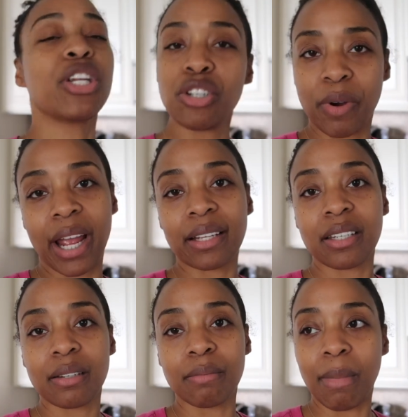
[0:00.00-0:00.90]

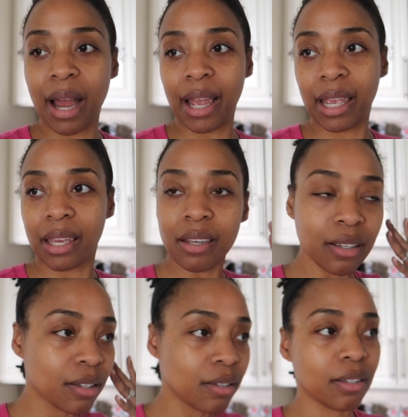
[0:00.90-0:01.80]
redirect my
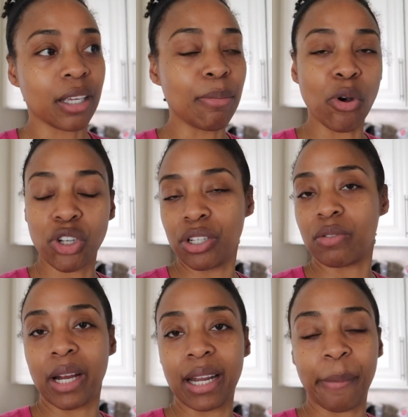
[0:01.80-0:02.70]

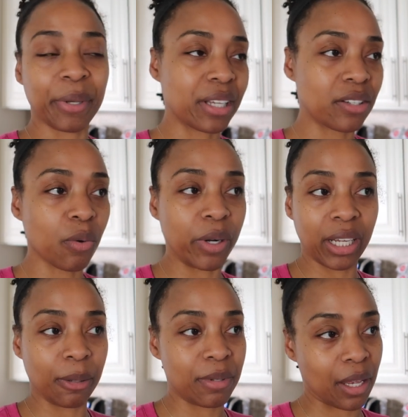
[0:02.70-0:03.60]
emotions right now, because I don't want to
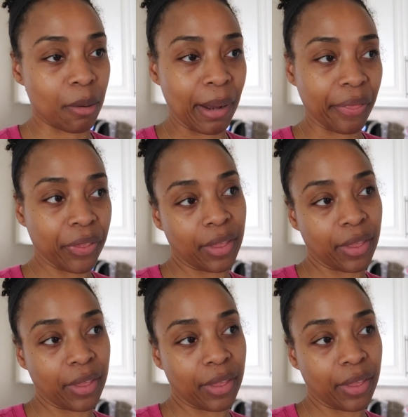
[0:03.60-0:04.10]
get upset about the